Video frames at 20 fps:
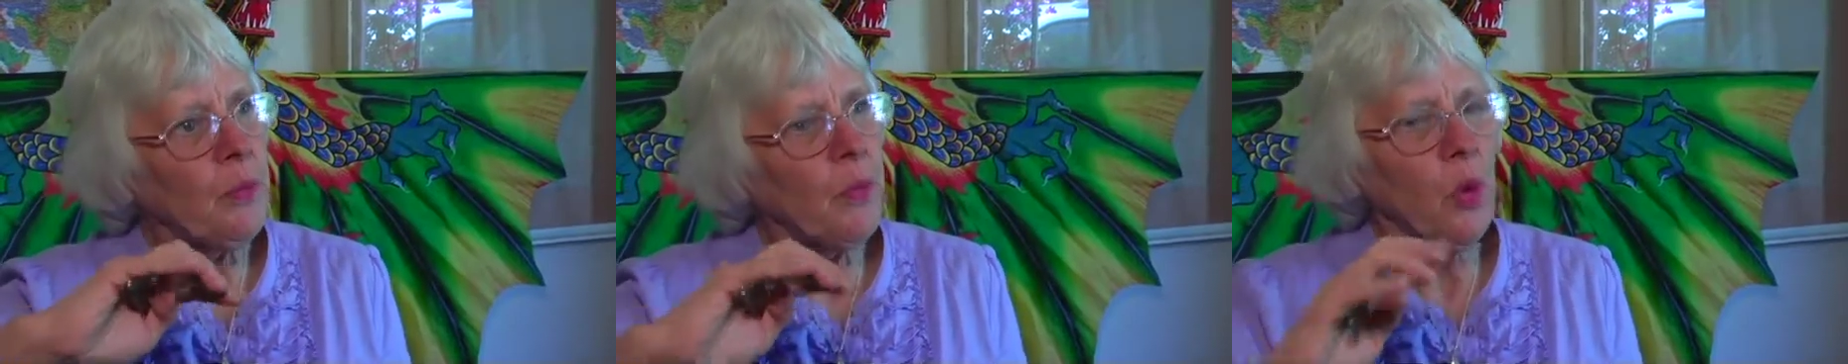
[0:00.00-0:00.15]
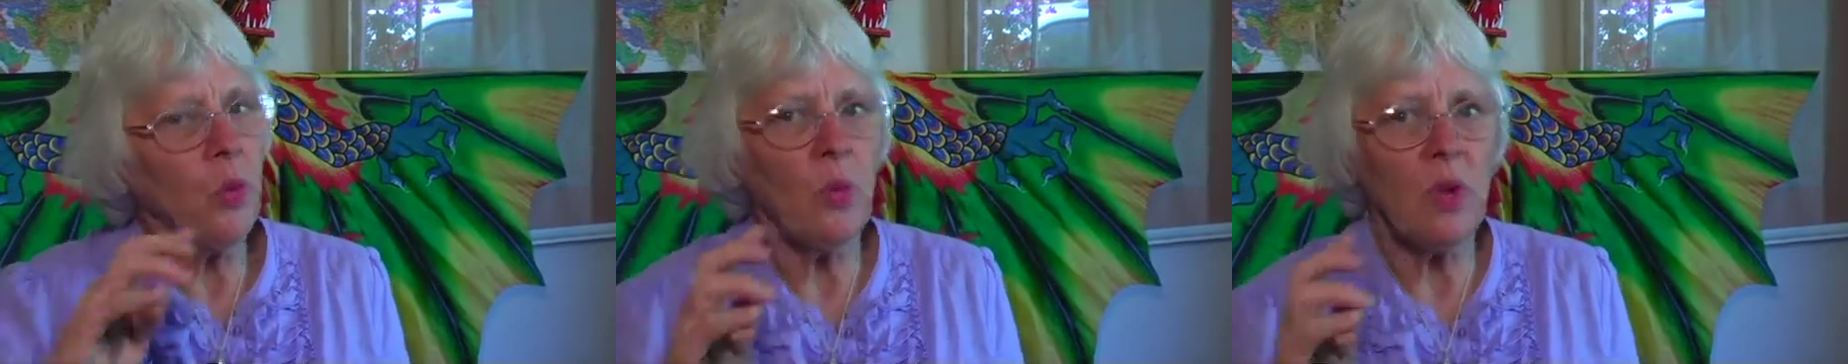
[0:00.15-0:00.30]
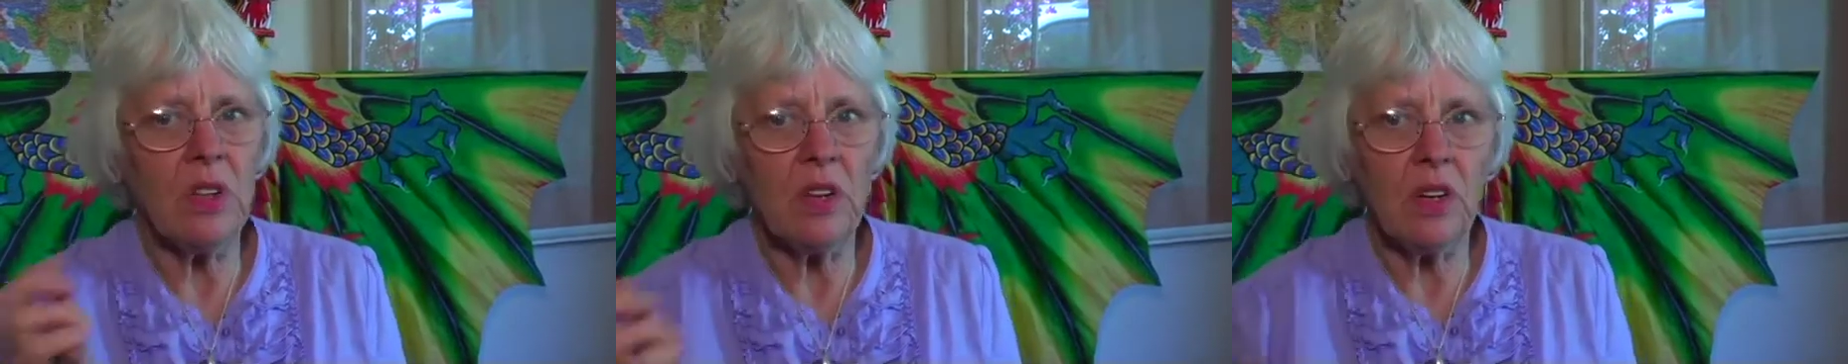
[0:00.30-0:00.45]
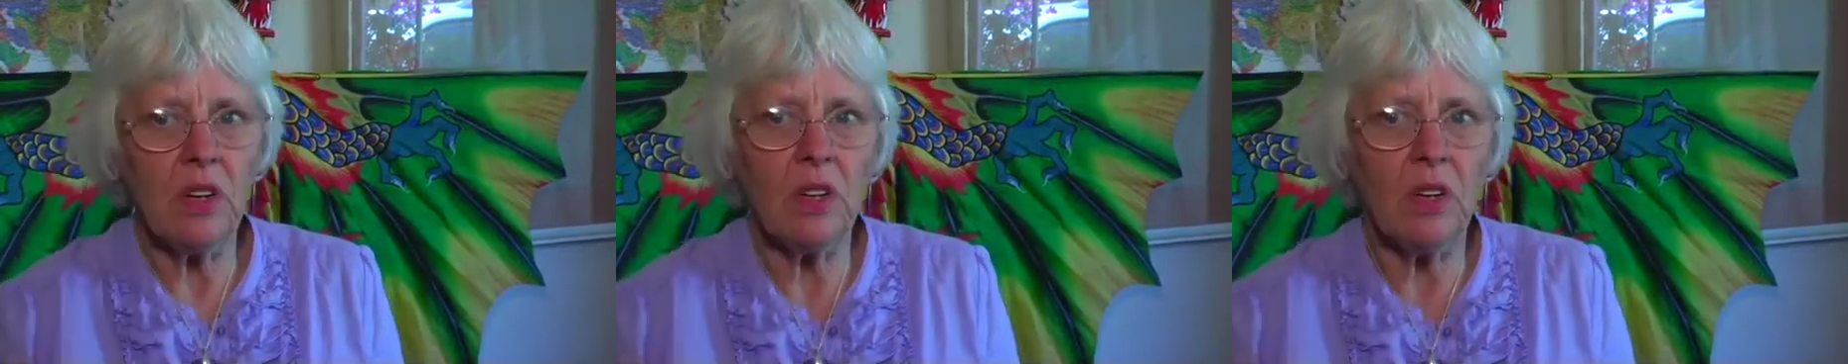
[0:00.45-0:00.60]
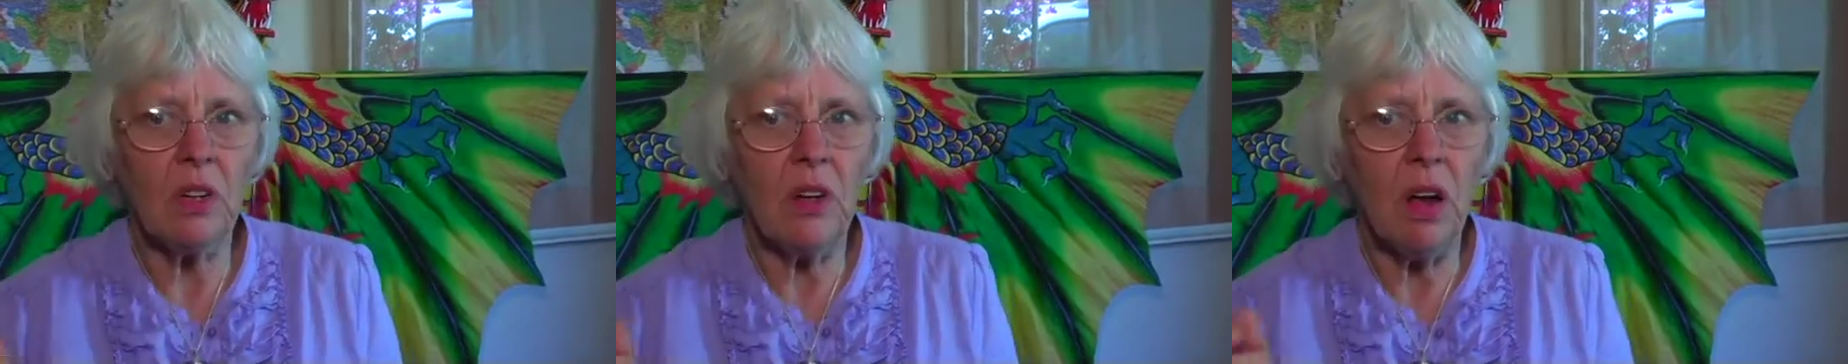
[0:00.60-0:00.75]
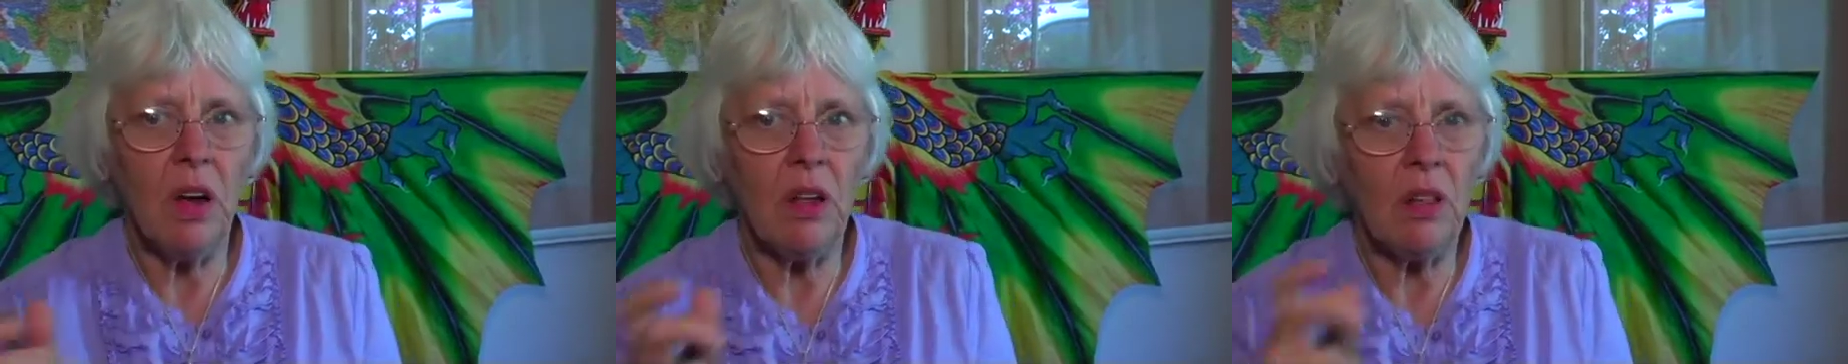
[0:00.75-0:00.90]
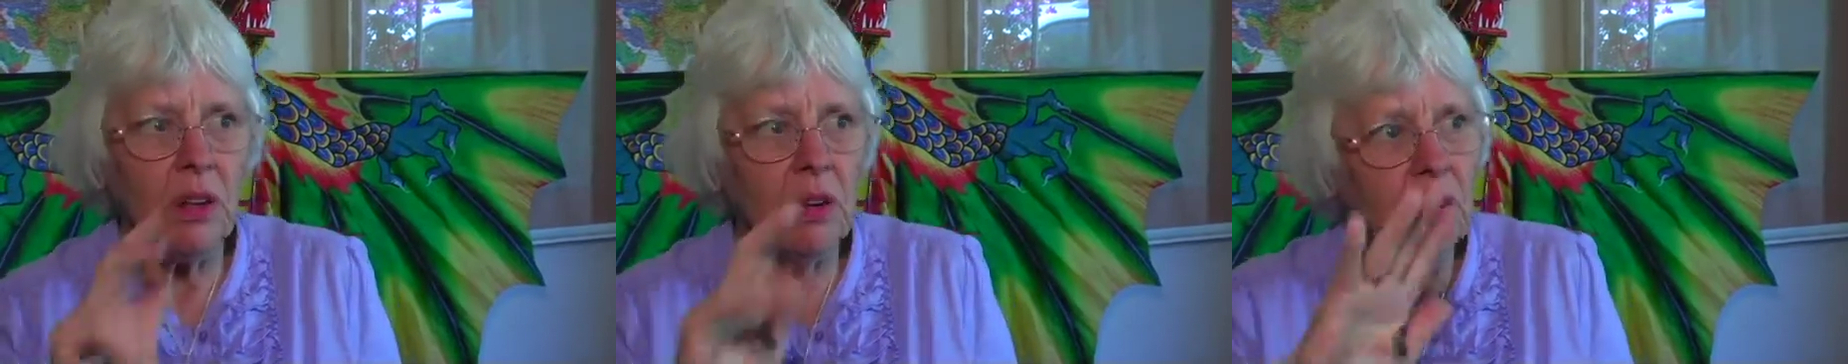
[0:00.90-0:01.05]
with a little
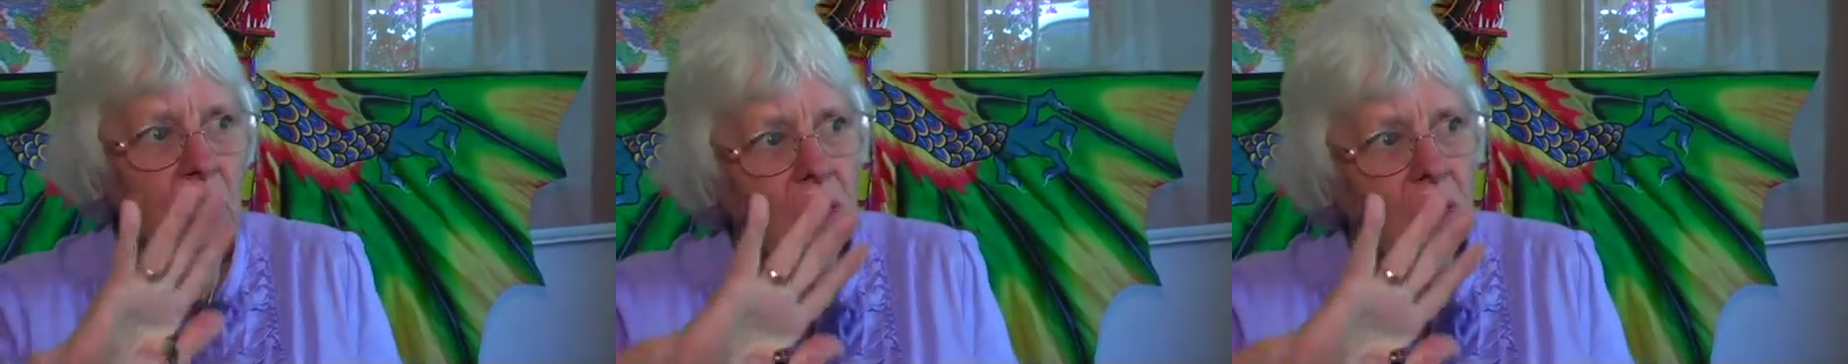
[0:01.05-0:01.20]
color